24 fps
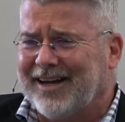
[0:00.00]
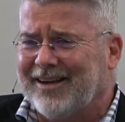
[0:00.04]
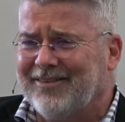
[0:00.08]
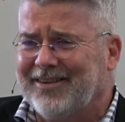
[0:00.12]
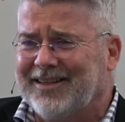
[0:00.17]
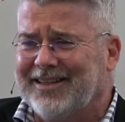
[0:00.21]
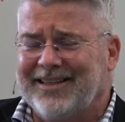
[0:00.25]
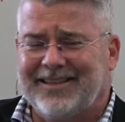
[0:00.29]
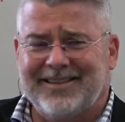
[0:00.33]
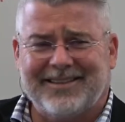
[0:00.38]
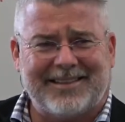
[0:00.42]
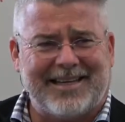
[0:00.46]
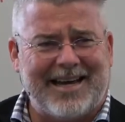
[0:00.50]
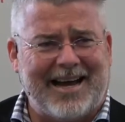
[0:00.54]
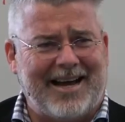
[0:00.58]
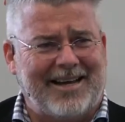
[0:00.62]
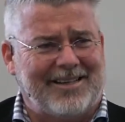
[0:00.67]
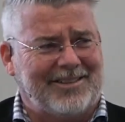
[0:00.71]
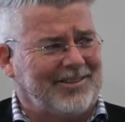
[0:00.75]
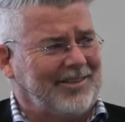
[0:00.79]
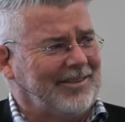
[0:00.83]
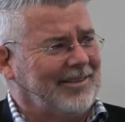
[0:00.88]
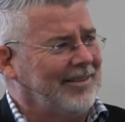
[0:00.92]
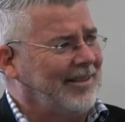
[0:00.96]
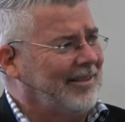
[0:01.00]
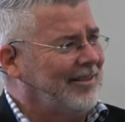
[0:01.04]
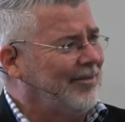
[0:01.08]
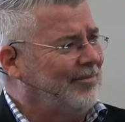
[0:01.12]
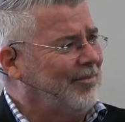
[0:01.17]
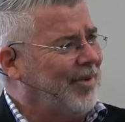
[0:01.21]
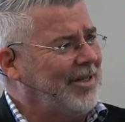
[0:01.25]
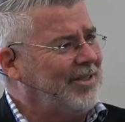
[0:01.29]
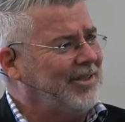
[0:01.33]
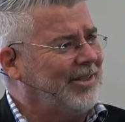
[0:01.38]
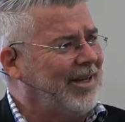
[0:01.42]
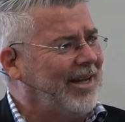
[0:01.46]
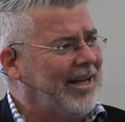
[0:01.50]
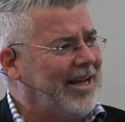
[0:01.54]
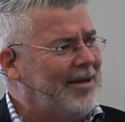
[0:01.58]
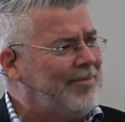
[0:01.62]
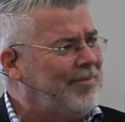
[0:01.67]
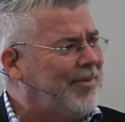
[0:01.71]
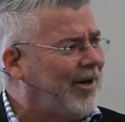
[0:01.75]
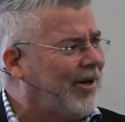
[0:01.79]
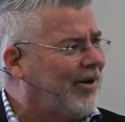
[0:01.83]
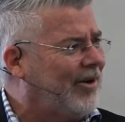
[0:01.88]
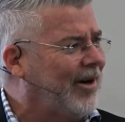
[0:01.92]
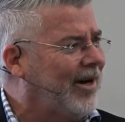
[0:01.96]
I mean, these guys are a bunch of
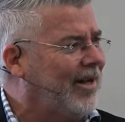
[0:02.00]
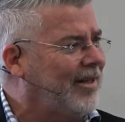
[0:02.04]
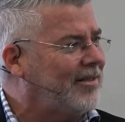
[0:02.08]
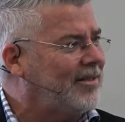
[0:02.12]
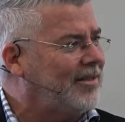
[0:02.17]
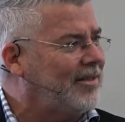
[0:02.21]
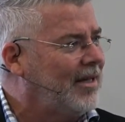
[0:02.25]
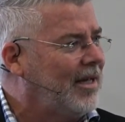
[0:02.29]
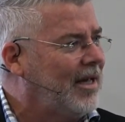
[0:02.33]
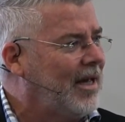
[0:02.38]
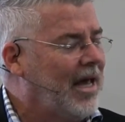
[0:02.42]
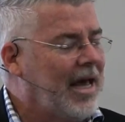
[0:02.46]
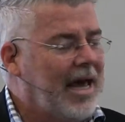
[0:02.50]
hypocrites.